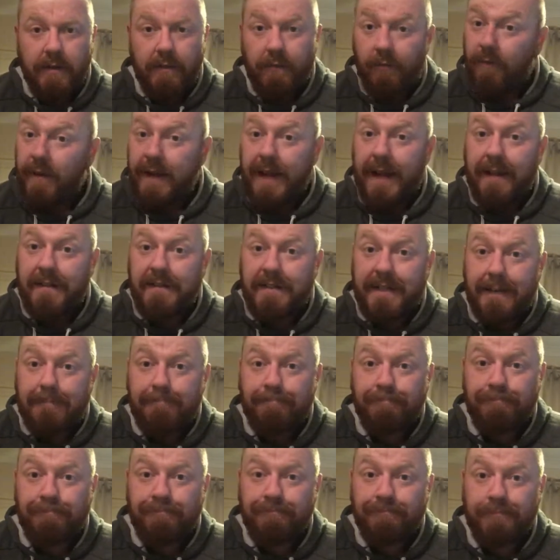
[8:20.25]
3 out of
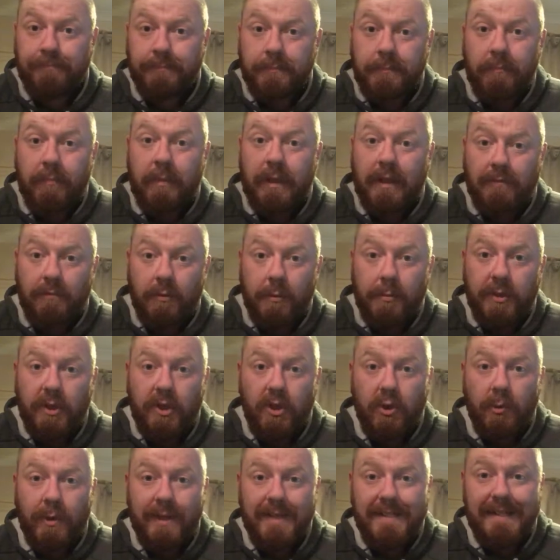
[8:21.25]
10 for
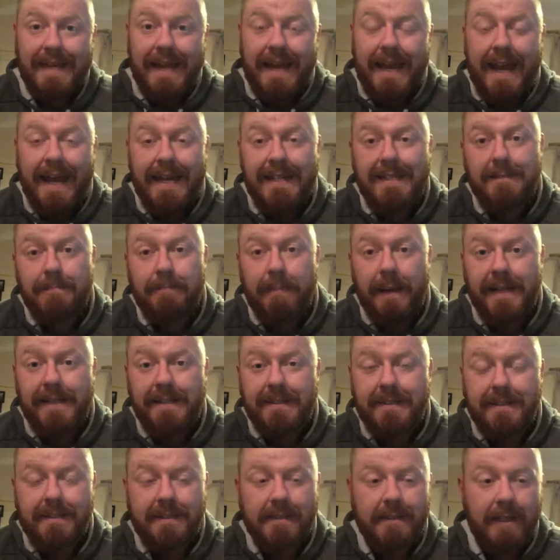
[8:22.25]
McEwan's
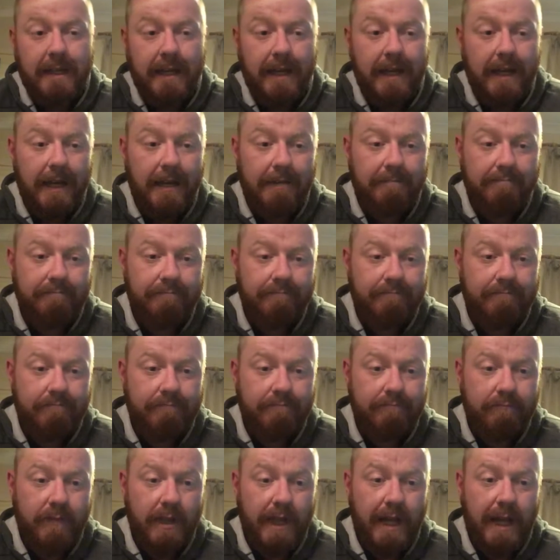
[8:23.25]
Headspace. Um,
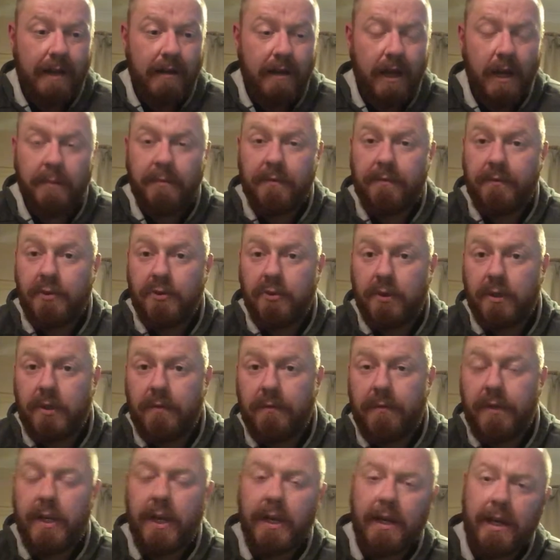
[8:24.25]
yeah, hope you've enjoyed
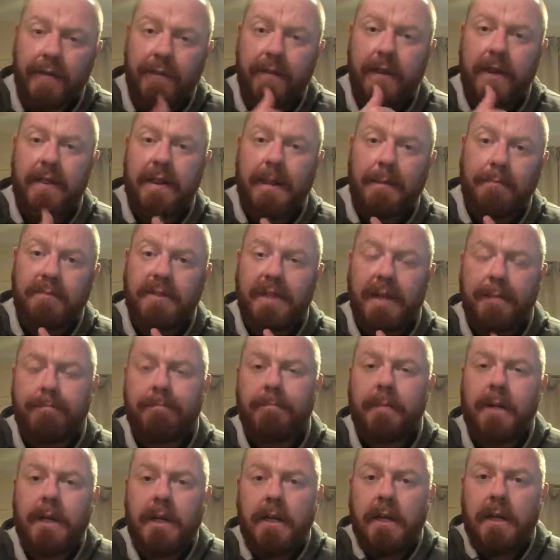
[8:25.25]
the video. Give it a thumbs
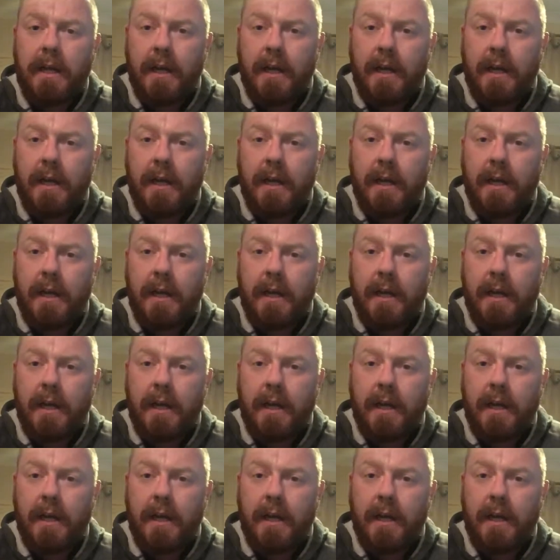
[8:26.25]
up.